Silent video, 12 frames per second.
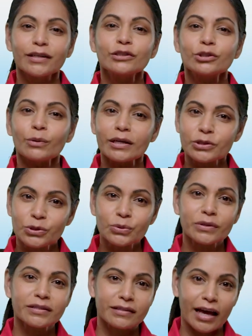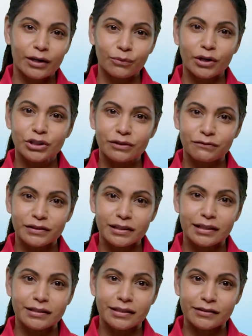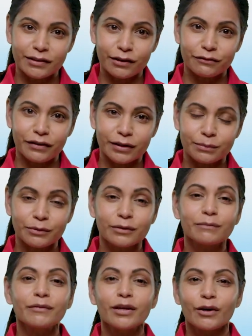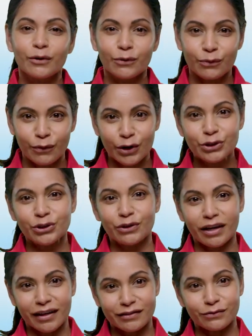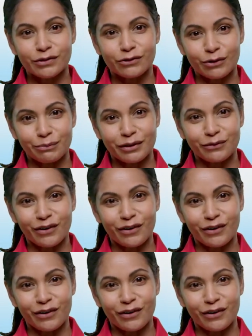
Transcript: So as soon as hand washing facilities are available, wash your hands with soap and